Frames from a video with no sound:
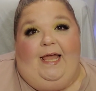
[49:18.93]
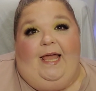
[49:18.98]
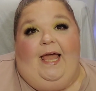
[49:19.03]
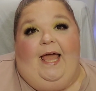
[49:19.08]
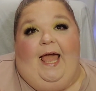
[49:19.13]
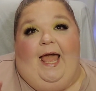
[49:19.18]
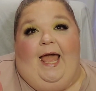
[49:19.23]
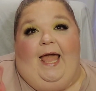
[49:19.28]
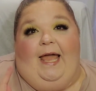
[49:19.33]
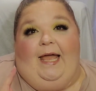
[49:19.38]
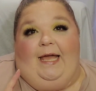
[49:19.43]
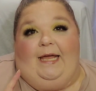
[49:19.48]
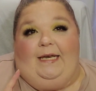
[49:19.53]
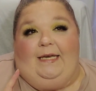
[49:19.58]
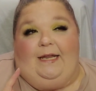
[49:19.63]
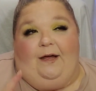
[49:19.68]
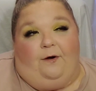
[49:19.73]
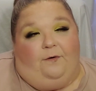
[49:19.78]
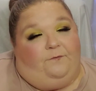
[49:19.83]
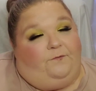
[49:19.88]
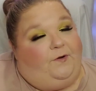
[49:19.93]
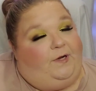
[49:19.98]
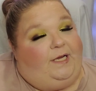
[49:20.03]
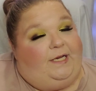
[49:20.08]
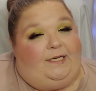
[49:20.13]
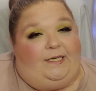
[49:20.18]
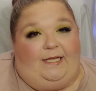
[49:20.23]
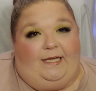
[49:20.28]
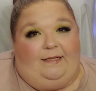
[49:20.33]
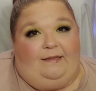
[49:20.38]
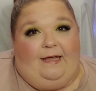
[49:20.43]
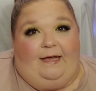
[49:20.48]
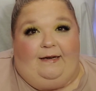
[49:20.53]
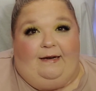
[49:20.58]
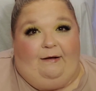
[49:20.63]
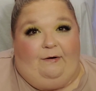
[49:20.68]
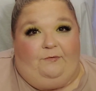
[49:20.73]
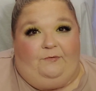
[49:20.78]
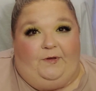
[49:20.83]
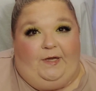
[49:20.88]
And don't forget to hit that
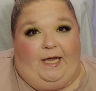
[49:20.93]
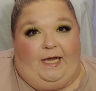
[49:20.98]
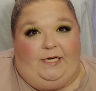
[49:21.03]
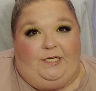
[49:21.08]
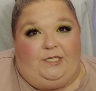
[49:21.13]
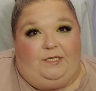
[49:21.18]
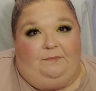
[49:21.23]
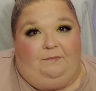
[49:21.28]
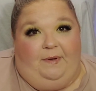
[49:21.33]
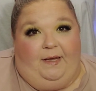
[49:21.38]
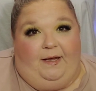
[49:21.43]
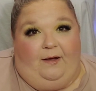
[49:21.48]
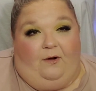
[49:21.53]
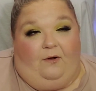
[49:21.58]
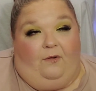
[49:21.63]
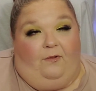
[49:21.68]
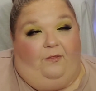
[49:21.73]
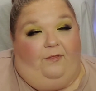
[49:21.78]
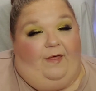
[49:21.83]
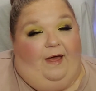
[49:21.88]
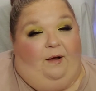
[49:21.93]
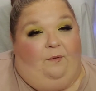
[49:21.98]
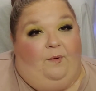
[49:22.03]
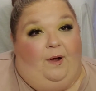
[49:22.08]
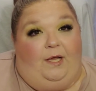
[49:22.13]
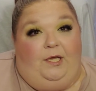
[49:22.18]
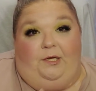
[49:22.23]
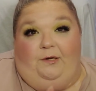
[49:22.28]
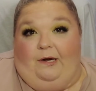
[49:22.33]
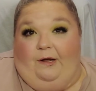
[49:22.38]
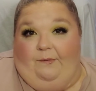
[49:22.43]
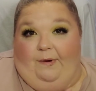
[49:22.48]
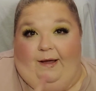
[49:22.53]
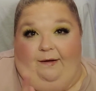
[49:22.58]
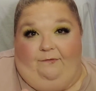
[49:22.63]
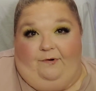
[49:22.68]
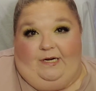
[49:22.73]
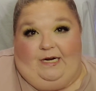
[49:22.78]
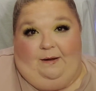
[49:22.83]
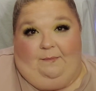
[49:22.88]
notification bell. That way you know every
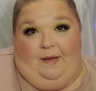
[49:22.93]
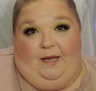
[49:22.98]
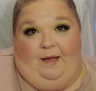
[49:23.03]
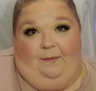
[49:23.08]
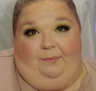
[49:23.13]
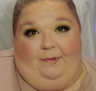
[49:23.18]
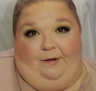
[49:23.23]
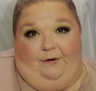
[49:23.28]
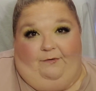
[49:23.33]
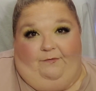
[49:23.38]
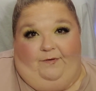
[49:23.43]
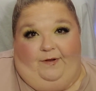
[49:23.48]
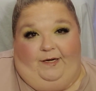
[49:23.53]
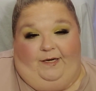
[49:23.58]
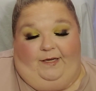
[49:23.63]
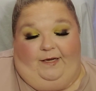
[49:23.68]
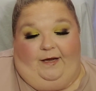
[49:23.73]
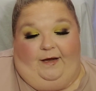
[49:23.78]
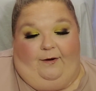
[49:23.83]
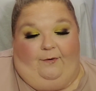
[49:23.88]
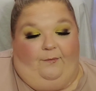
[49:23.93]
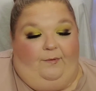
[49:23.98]
time I upload a video.